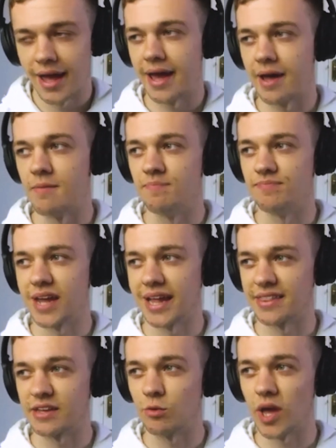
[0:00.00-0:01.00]
And I
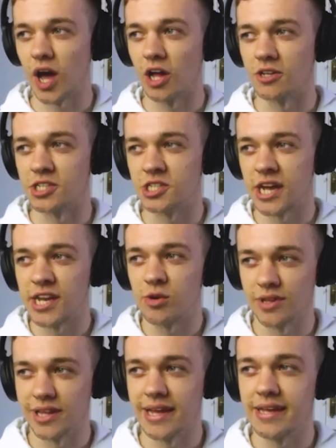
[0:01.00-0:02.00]
think we are
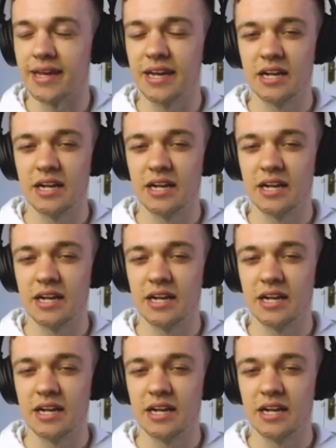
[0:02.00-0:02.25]
genuinely